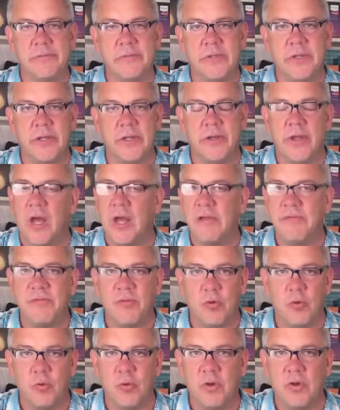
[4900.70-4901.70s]

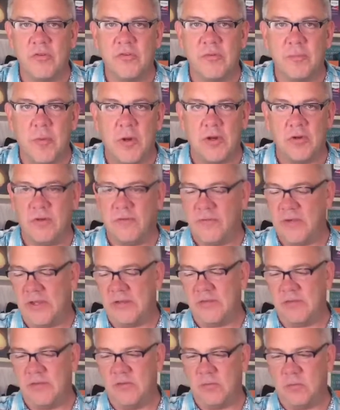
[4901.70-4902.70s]
iPhone or a smart
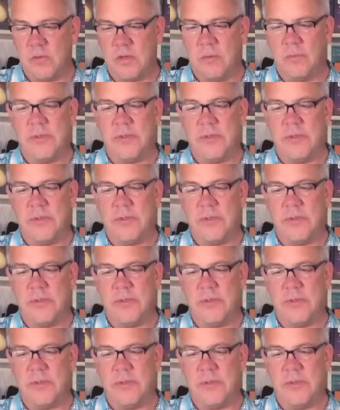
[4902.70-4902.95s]
device as well